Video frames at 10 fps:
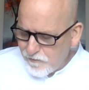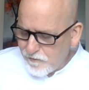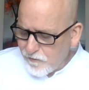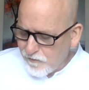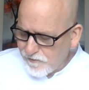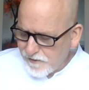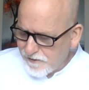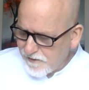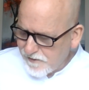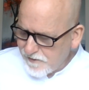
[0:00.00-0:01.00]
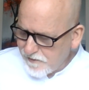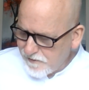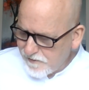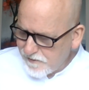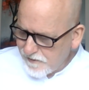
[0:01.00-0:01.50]
God's
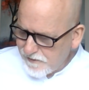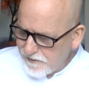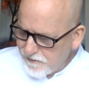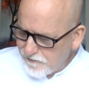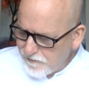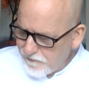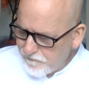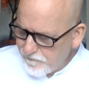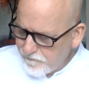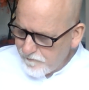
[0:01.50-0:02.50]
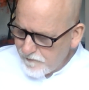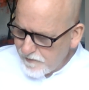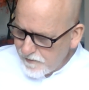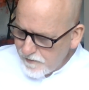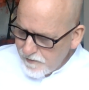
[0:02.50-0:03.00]
existence, etc.
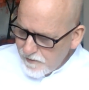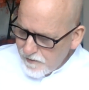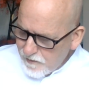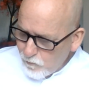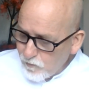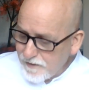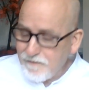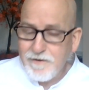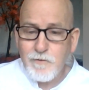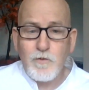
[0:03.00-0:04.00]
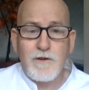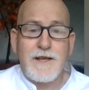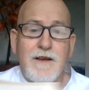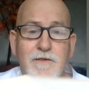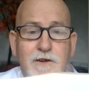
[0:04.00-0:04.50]
What
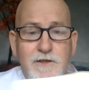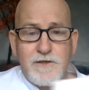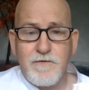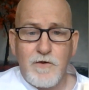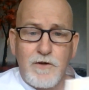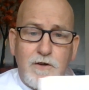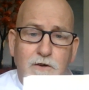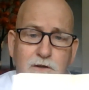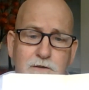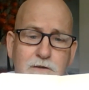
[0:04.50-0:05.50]
the evidence for God,